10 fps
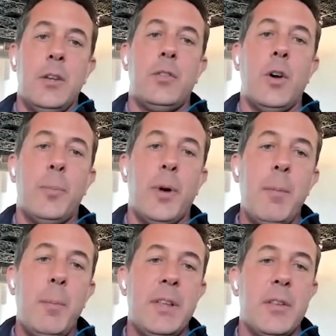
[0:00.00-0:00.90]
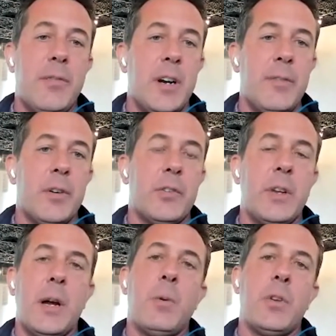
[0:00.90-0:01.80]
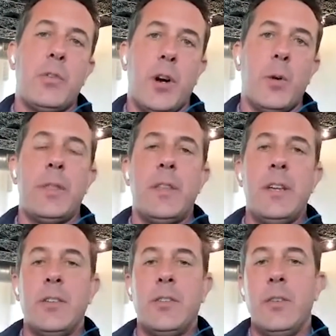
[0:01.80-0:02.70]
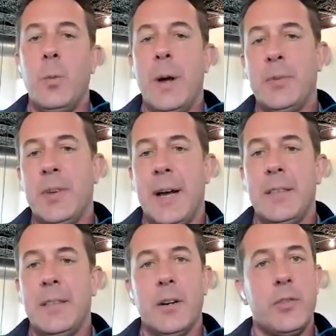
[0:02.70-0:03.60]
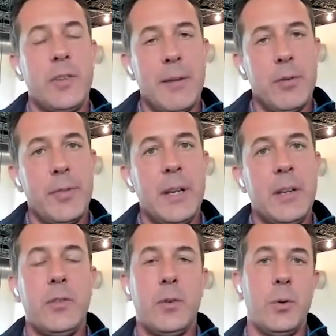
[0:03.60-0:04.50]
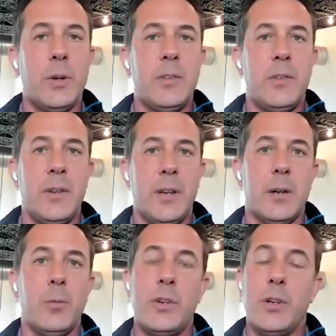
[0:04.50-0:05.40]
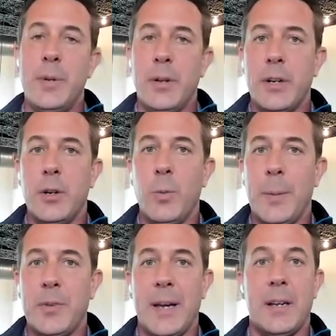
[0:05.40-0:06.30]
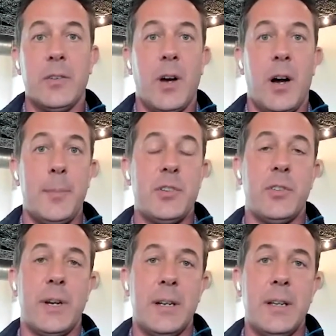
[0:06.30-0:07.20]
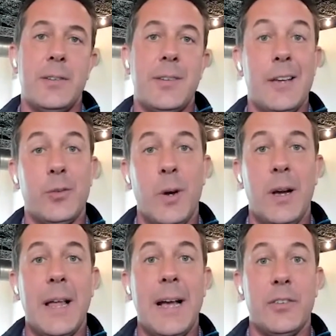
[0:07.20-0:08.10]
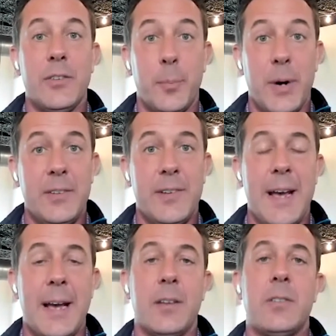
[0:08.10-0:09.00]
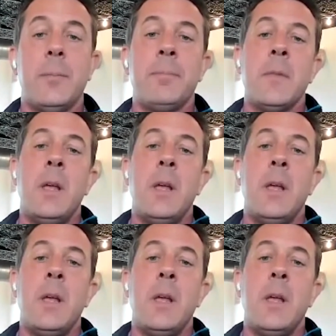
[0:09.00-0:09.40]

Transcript: So probably the very first thing I want to start with is the website. There are several things to consider when you're building a new website because the options are endless as well as the price tags.